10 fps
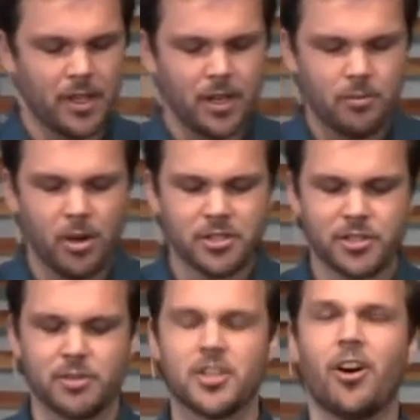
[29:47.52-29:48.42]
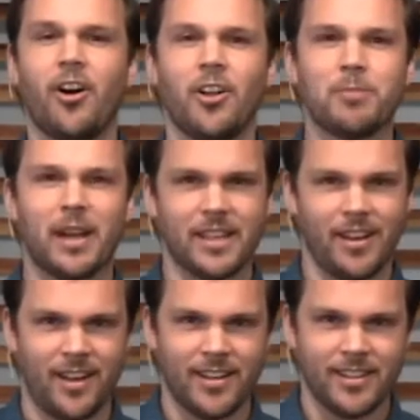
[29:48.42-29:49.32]
Moses was called by
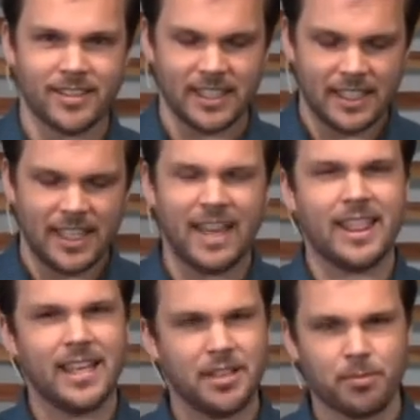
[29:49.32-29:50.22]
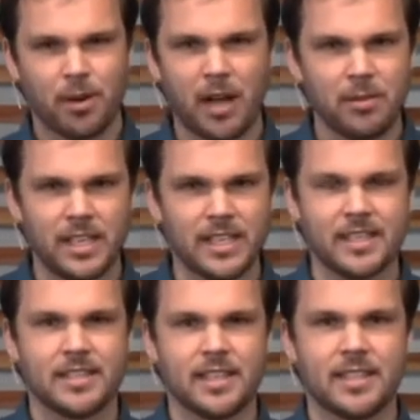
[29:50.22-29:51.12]
God. I think he's probably in his
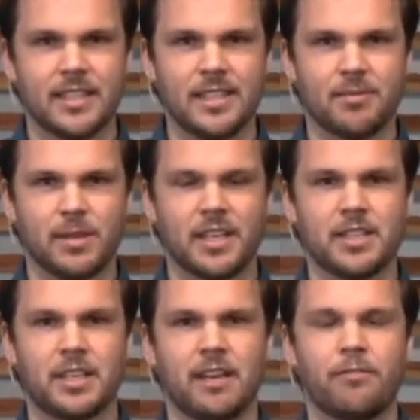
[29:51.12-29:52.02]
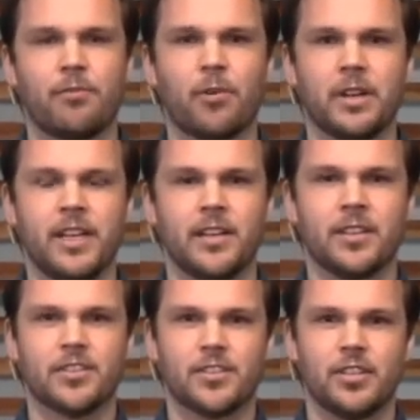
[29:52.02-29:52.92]
60s because he's had 40
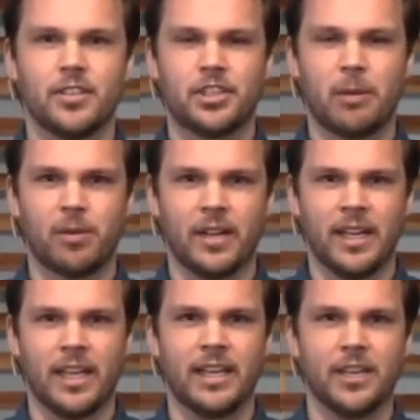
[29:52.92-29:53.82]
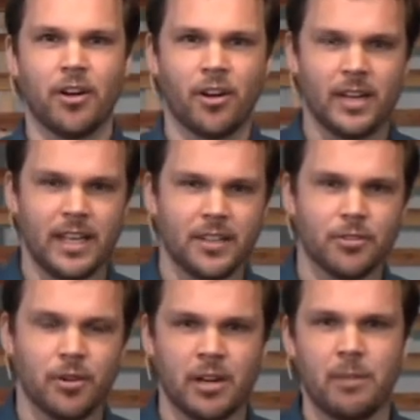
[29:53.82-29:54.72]
years shepherding and he already had
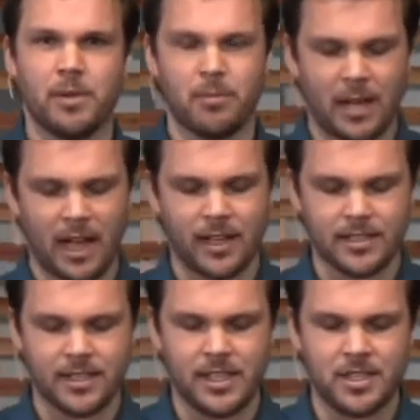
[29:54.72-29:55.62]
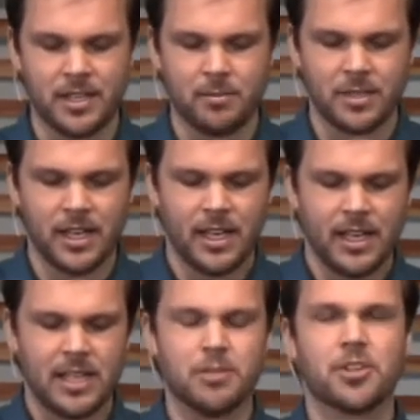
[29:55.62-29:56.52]
grown up in the palace in Egypt.
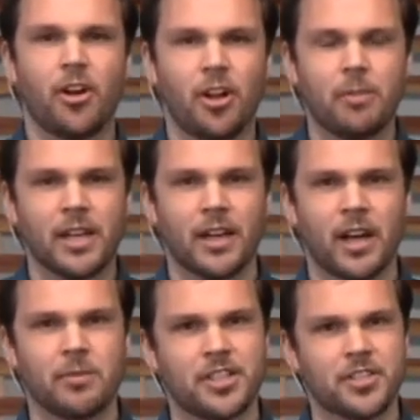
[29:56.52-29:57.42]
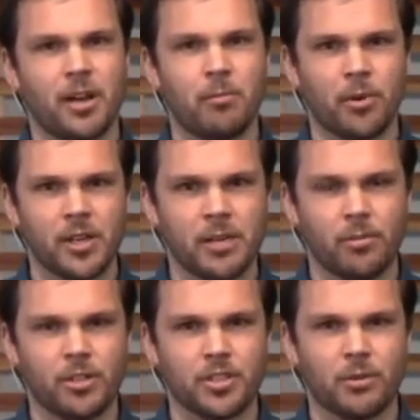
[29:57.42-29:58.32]
He was called by God when he saw a burning
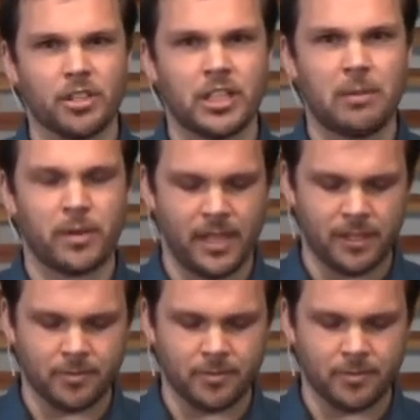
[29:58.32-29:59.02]
bush while shepherding.